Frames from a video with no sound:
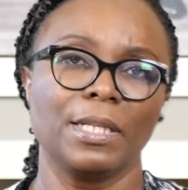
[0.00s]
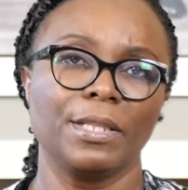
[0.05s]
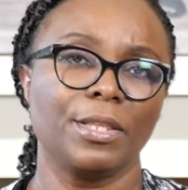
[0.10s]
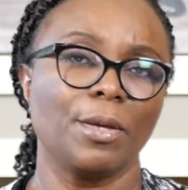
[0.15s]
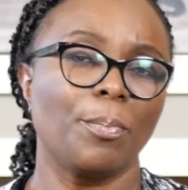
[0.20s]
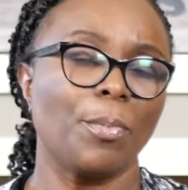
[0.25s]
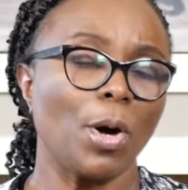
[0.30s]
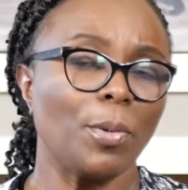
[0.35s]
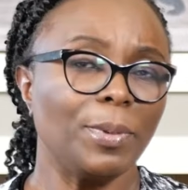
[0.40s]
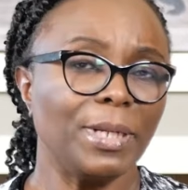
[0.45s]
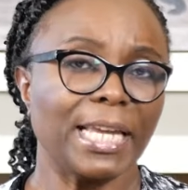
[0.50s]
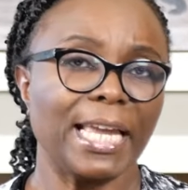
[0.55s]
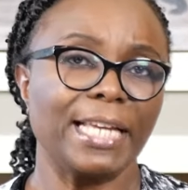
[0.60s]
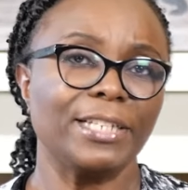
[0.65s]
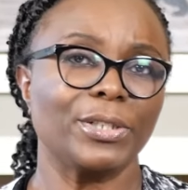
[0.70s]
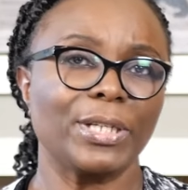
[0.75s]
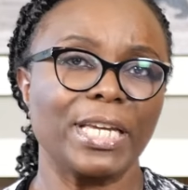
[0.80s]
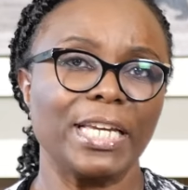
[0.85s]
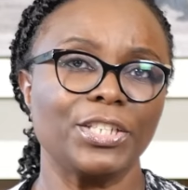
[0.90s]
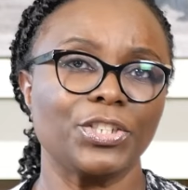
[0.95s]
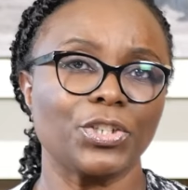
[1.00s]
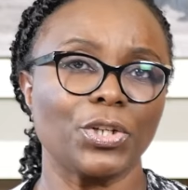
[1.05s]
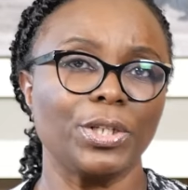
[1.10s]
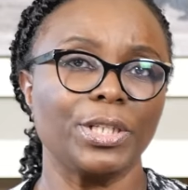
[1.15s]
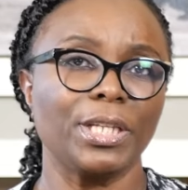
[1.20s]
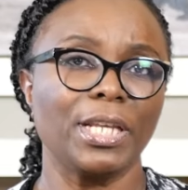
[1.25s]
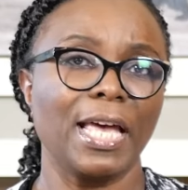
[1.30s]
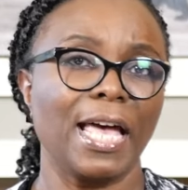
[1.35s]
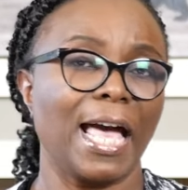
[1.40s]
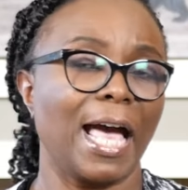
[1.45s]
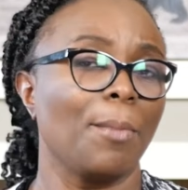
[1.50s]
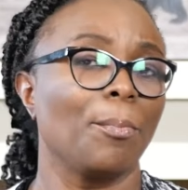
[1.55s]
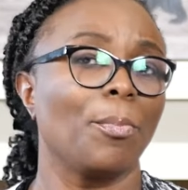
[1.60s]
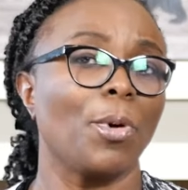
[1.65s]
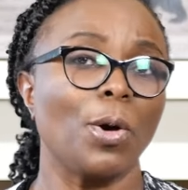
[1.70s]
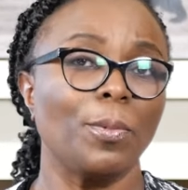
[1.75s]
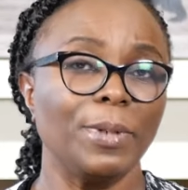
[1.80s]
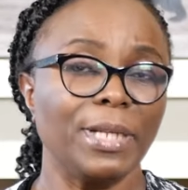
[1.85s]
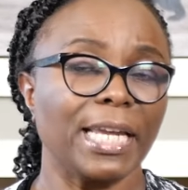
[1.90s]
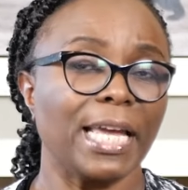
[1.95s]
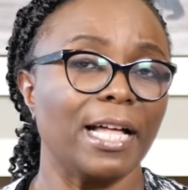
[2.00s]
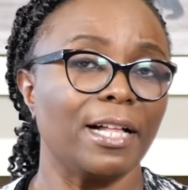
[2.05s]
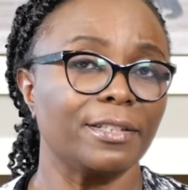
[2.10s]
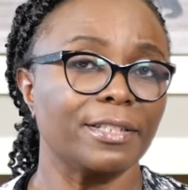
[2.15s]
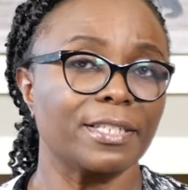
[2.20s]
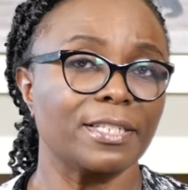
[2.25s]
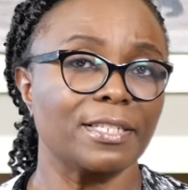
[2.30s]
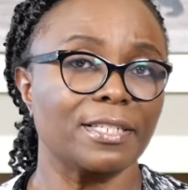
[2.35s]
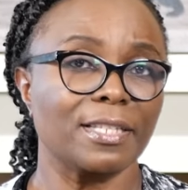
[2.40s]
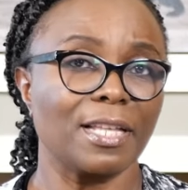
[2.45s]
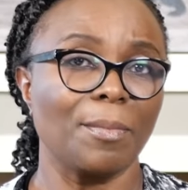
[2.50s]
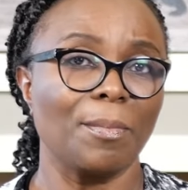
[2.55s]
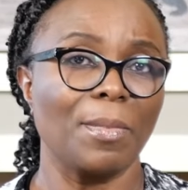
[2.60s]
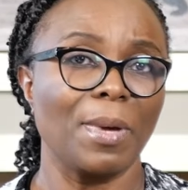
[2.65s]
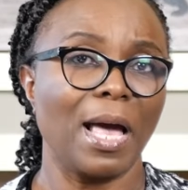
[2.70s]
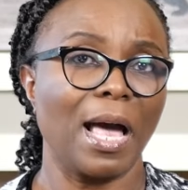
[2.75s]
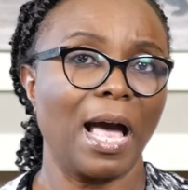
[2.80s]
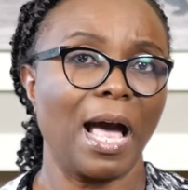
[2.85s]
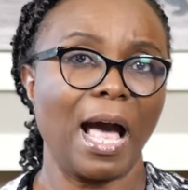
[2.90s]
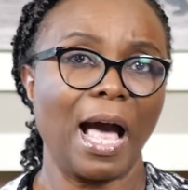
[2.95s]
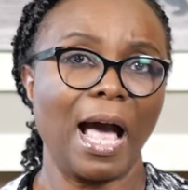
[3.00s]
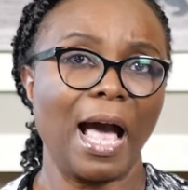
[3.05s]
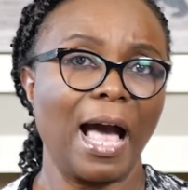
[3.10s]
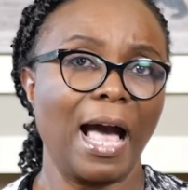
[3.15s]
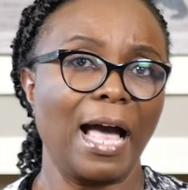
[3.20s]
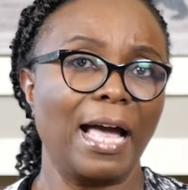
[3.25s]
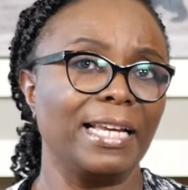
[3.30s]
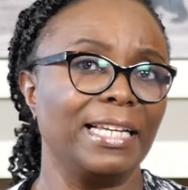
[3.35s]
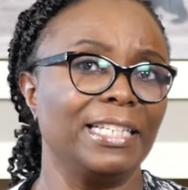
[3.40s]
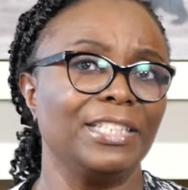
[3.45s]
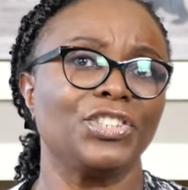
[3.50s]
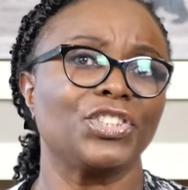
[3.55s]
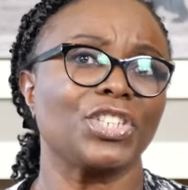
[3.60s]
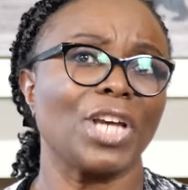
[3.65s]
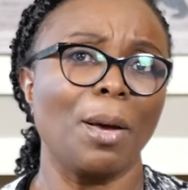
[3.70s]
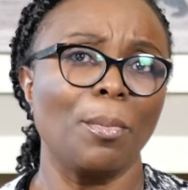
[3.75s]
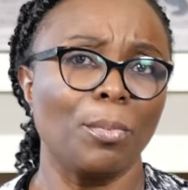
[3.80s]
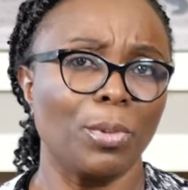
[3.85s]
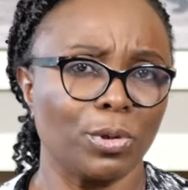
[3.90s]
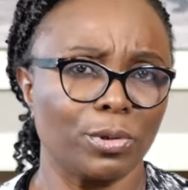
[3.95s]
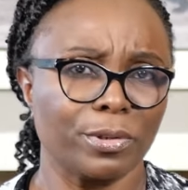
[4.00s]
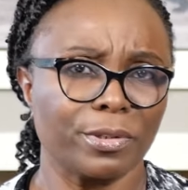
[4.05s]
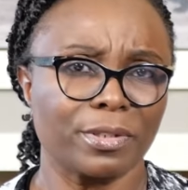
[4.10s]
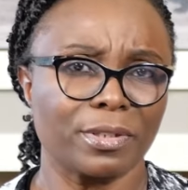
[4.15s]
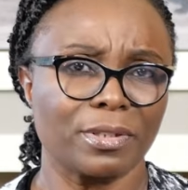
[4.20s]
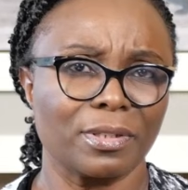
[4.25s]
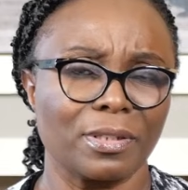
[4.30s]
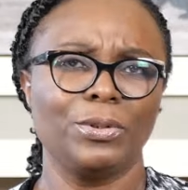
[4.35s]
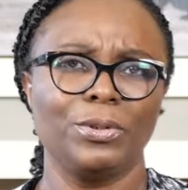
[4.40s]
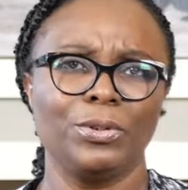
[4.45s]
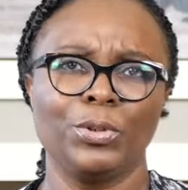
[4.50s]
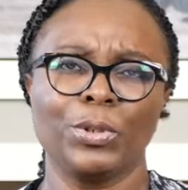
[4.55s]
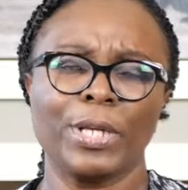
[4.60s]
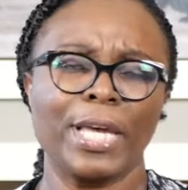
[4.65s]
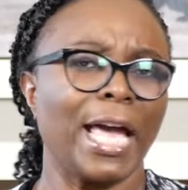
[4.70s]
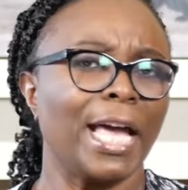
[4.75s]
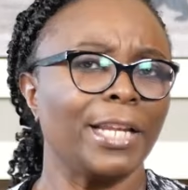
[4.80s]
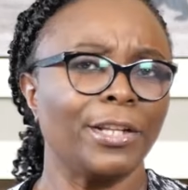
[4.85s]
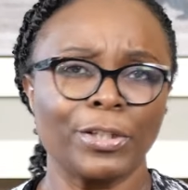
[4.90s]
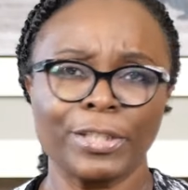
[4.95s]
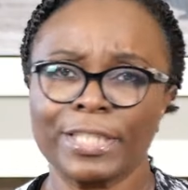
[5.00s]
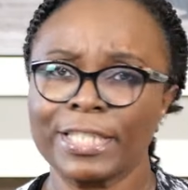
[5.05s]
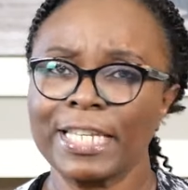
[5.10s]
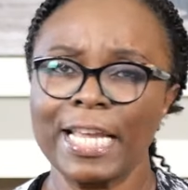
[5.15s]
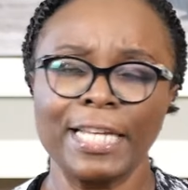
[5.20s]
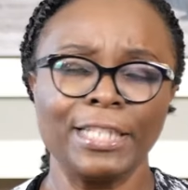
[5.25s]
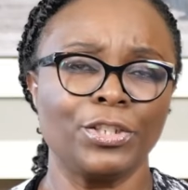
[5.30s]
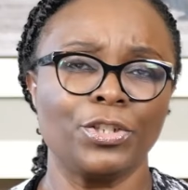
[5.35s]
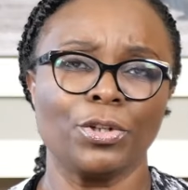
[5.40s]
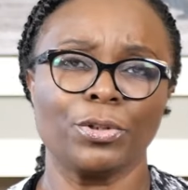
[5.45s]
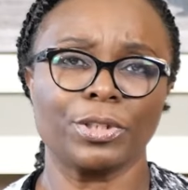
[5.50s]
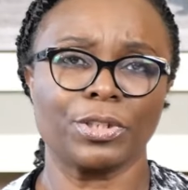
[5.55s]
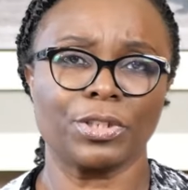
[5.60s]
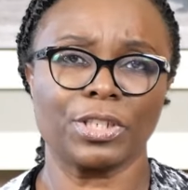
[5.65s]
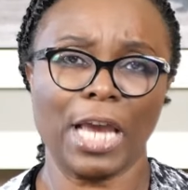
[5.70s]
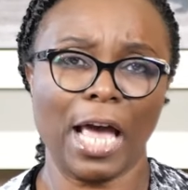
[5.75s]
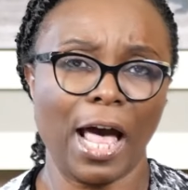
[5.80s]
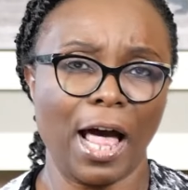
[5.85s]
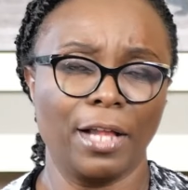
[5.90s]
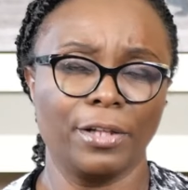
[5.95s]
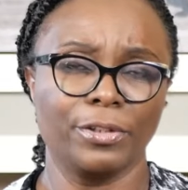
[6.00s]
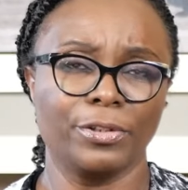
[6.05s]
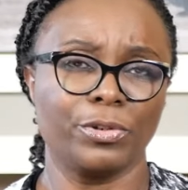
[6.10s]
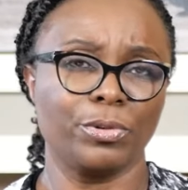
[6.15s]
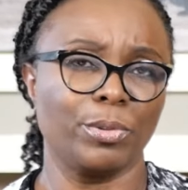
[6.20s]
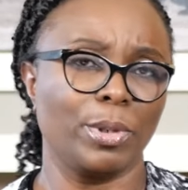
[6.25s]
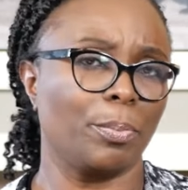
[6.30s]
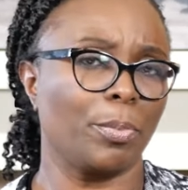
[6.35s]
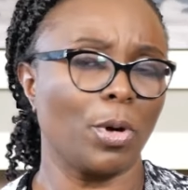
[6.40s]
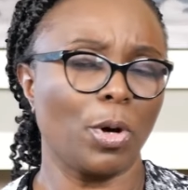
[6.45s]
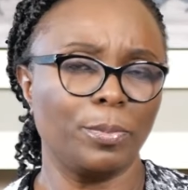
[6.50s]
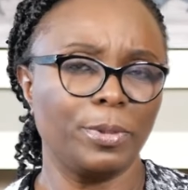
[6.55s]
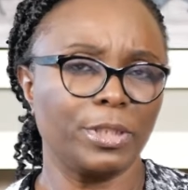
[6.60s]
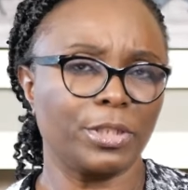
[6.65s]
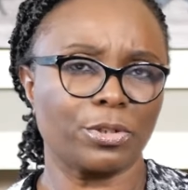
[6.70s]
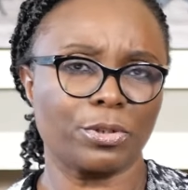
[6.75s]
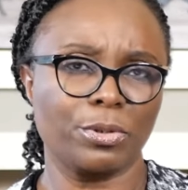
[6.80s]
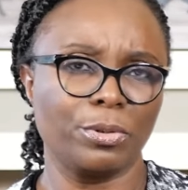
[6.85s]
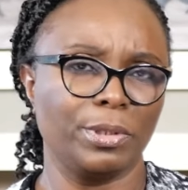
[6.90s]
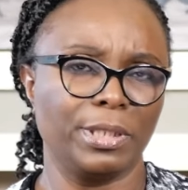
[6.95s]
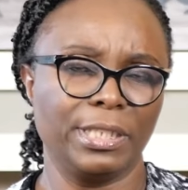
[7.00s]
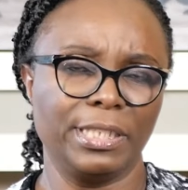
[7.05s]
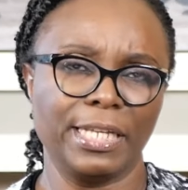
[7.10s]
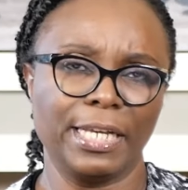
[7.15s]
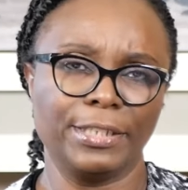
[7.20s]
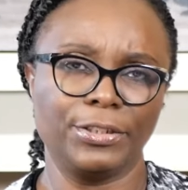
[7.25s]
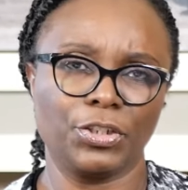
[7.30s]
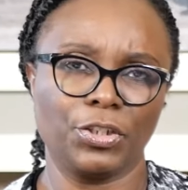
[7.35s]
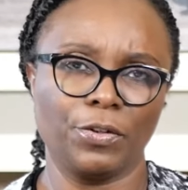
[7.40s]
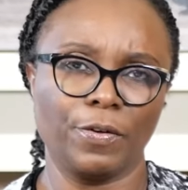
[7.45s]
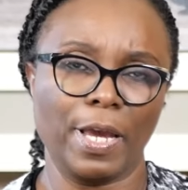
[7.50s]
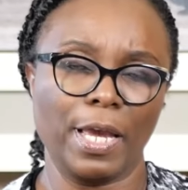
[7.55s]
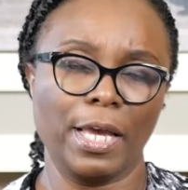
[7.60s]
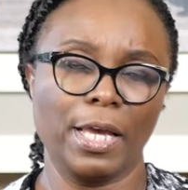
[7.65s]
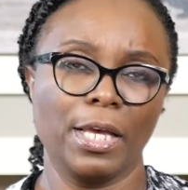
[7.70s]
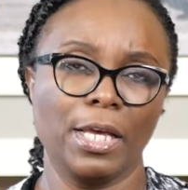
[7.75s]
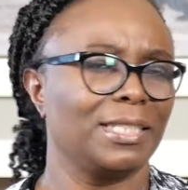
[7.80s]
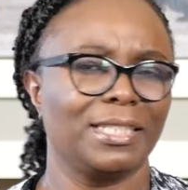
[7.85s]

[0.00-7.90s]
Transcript: The public education and public health system are in shambles. You cannot send your child to a public school in Nigeria.